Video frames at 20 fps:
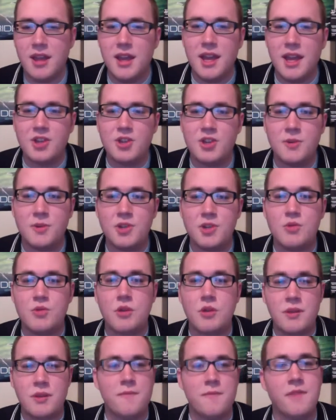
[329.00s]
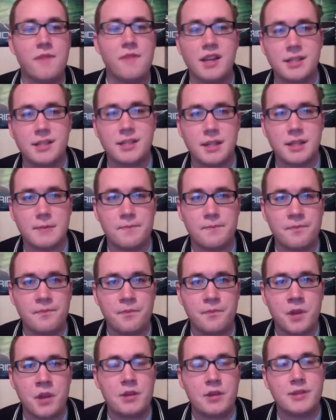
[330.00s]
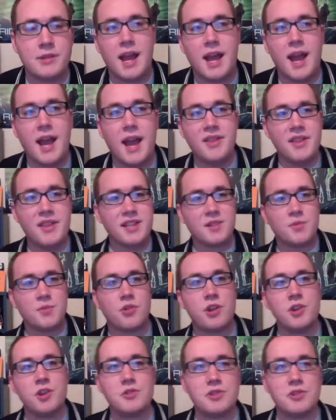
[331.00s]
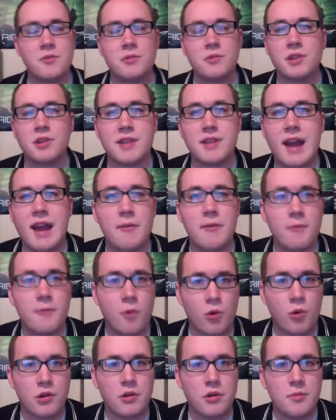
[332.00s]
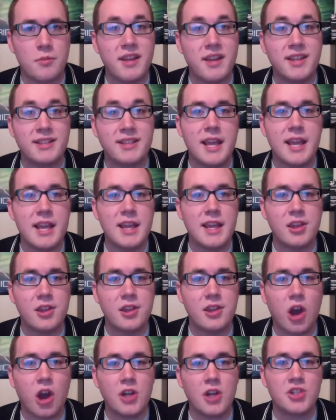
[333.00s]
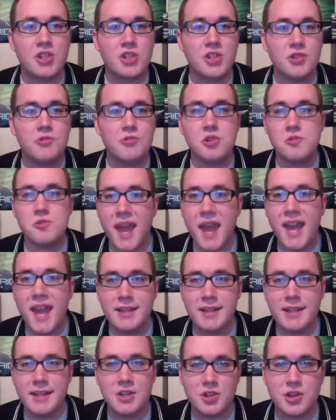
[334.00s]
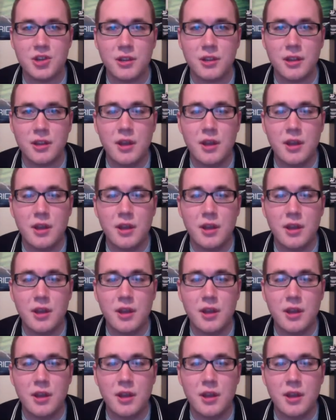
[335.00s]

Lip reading: just makes you want to be invested. Because I think that's more interesting when it's out of order, because it causes you to pay attention.